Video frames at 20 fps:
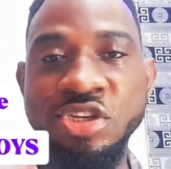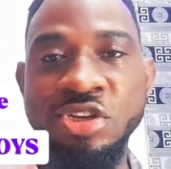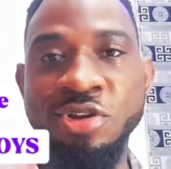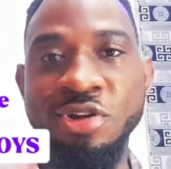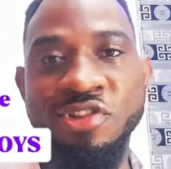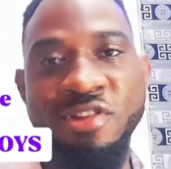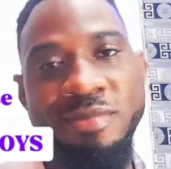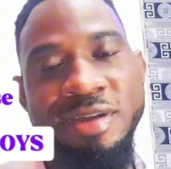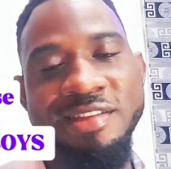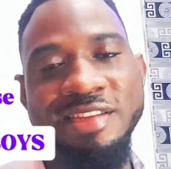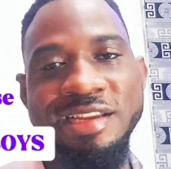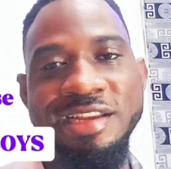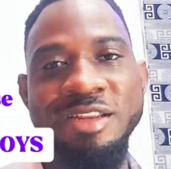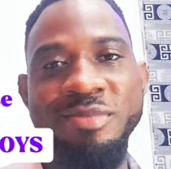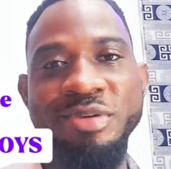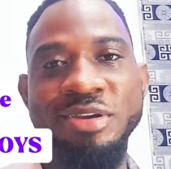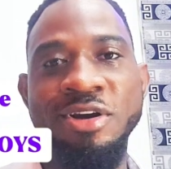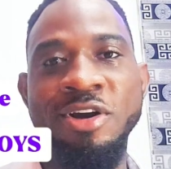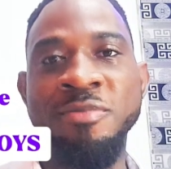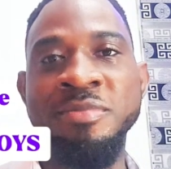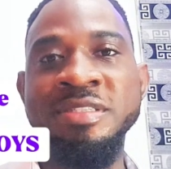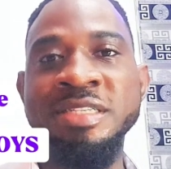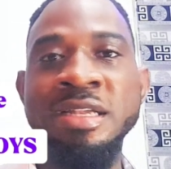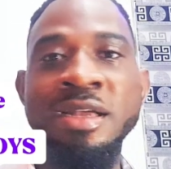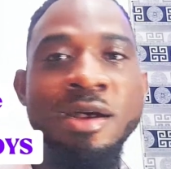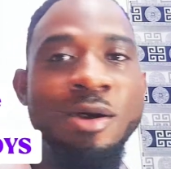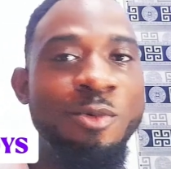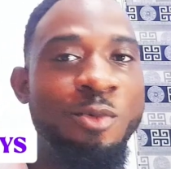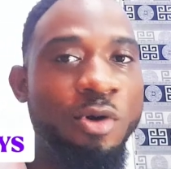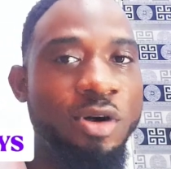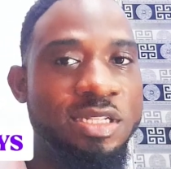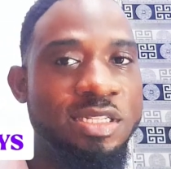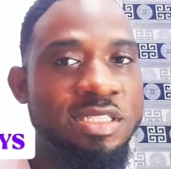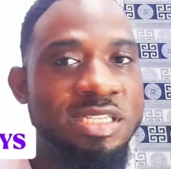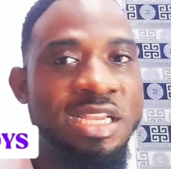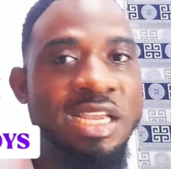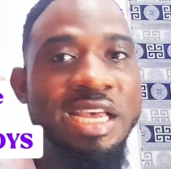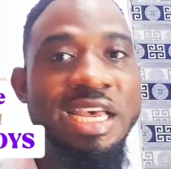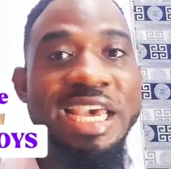automatically becomes what?